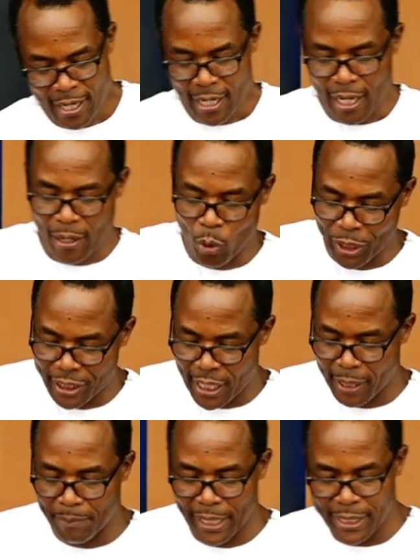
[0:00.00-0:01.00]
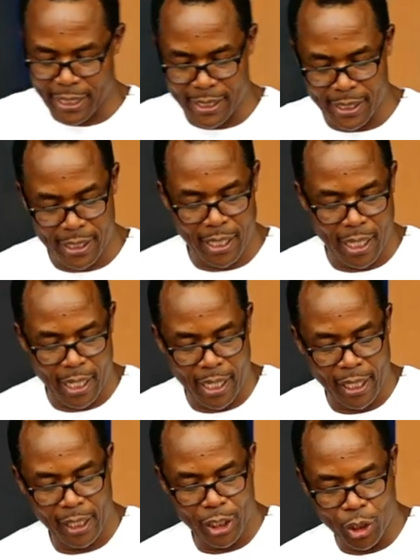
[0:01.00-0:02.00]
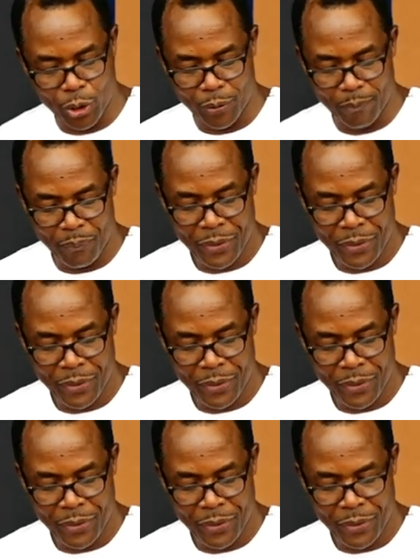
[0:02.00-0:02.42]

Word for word: uh, who in turn blesses uh, you.